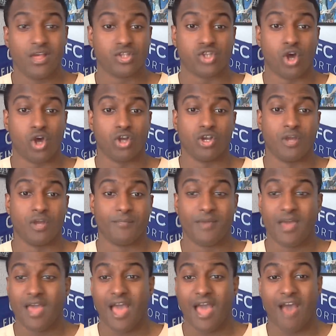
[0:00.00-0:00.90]

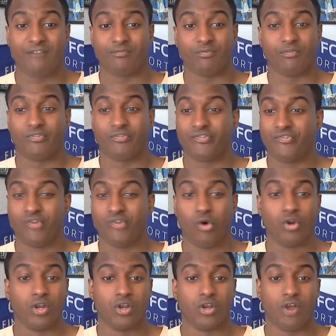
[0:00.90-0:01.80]
Tottenham have
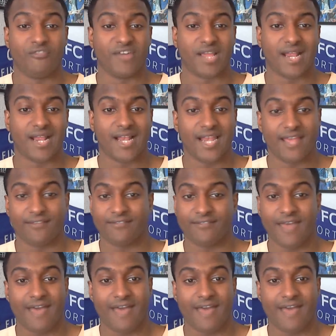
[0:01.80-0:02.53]
fallen off a cliff